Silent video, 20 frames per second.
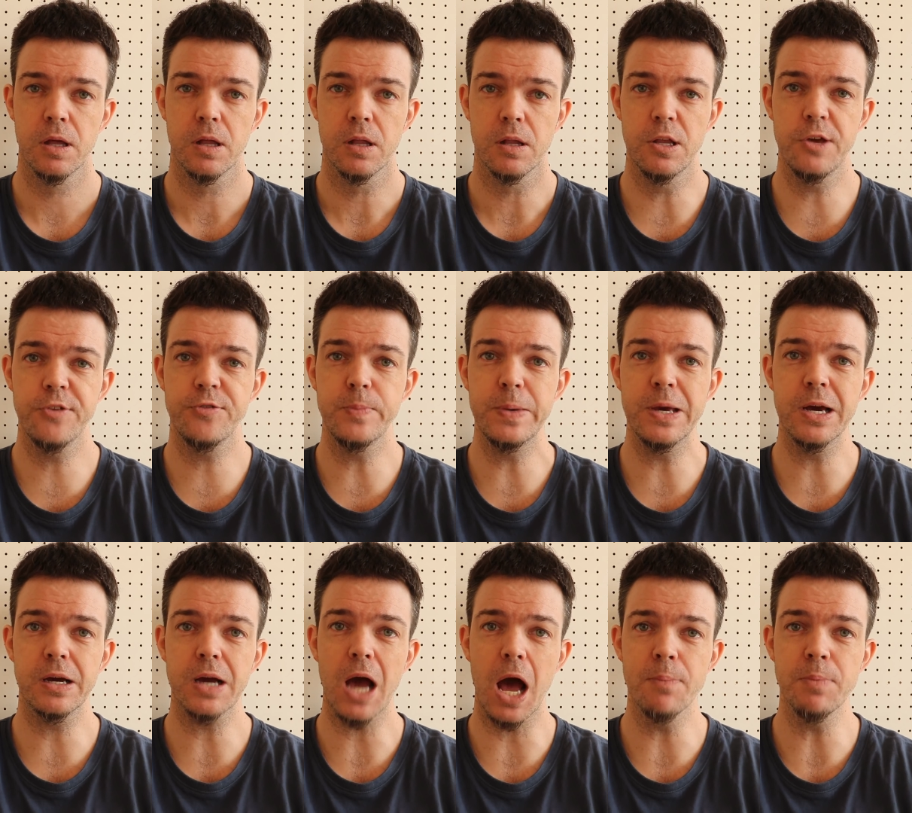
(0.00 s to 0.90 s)
Leave me a
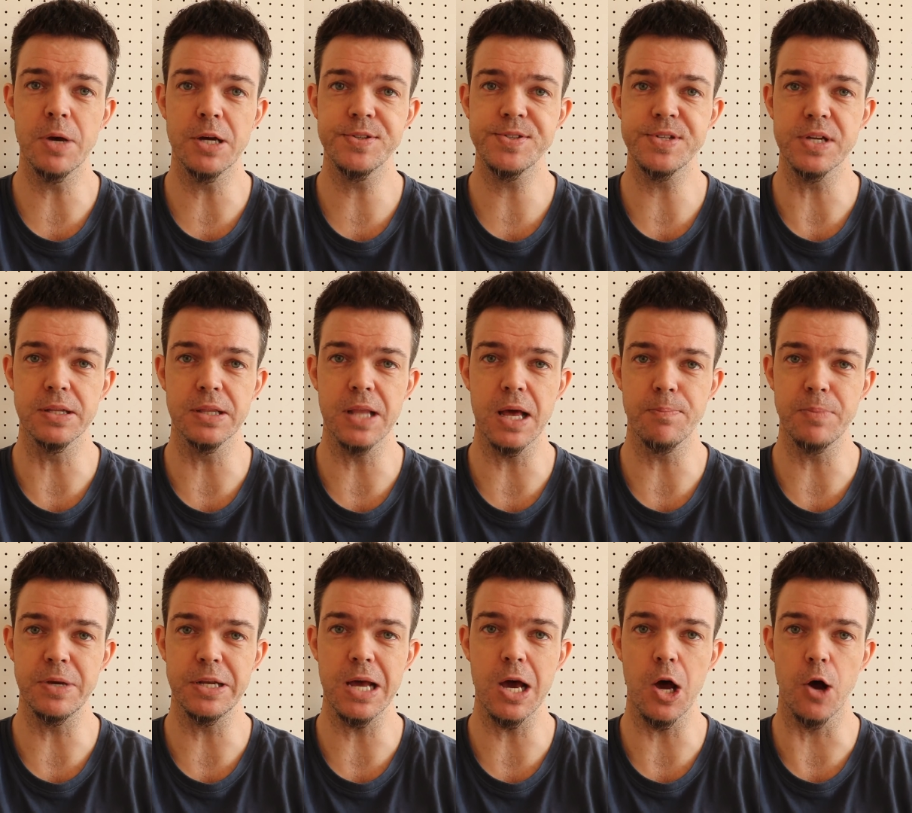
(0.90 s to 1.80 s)
comment and let
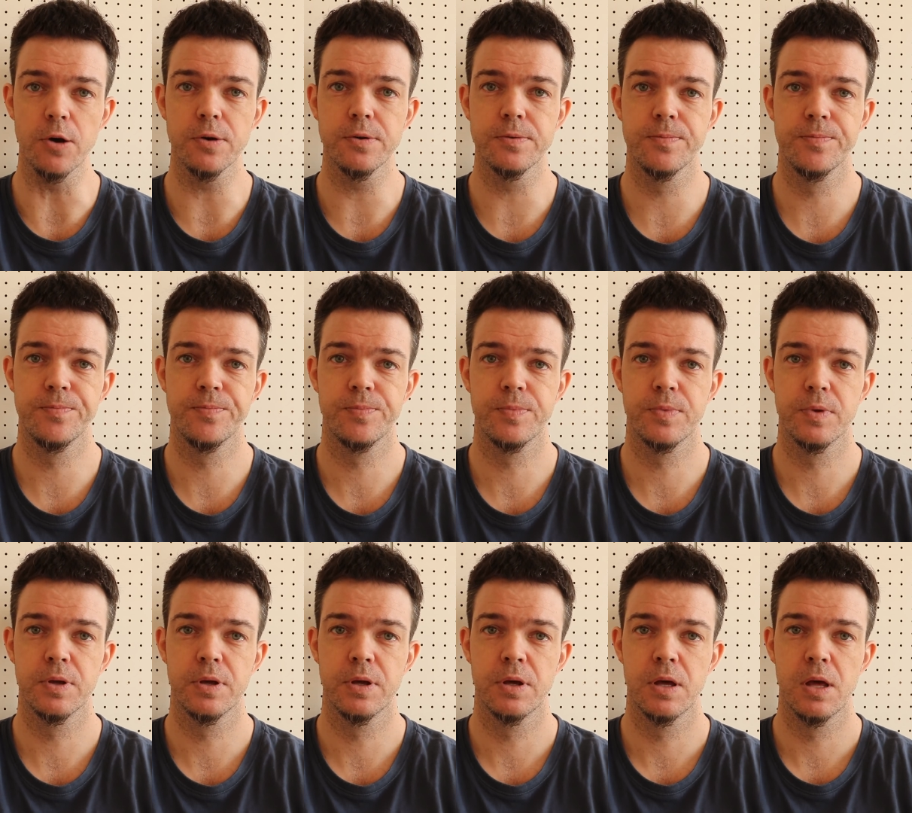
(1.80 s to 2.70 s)
me know.
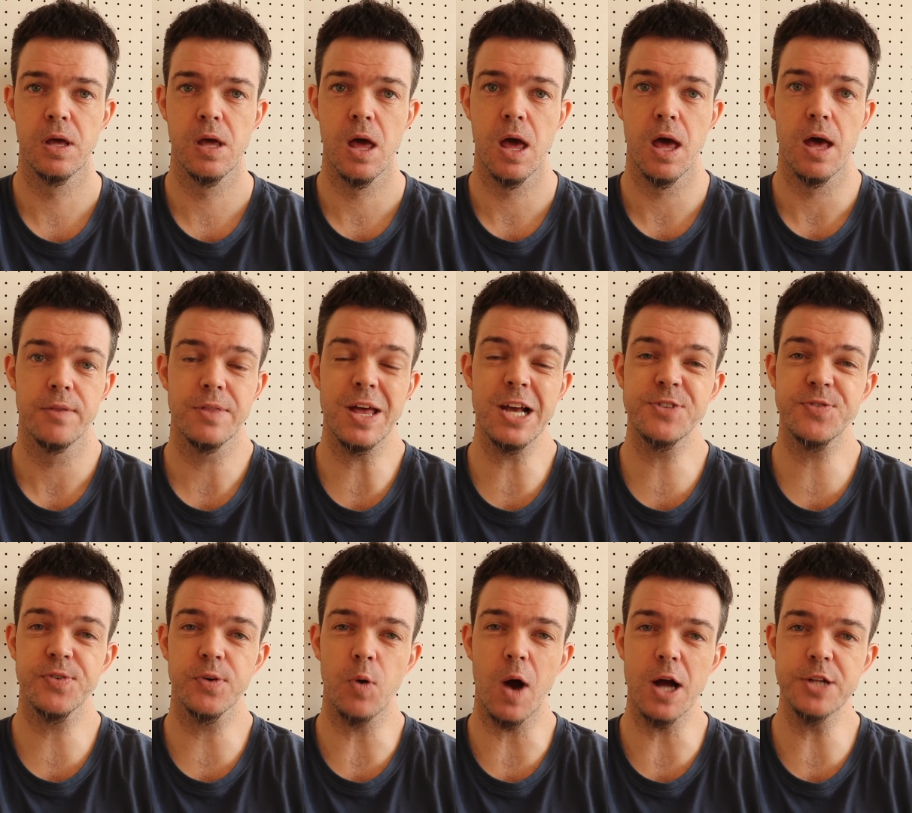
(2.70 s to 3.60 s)
Thanks
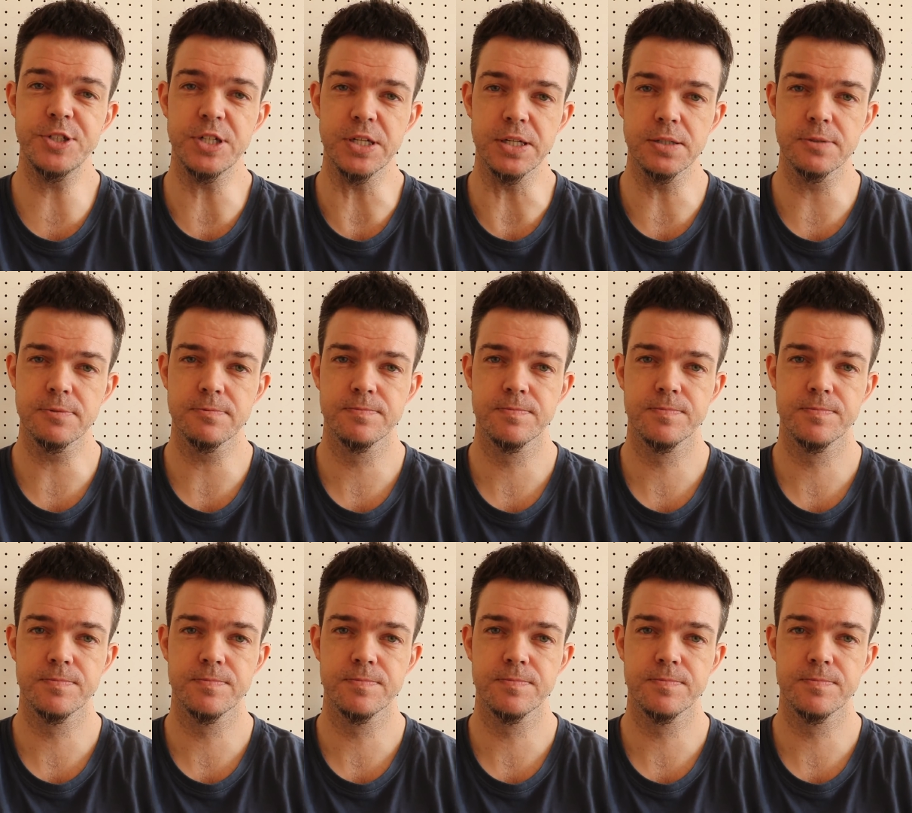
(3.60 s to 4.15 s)
for watching.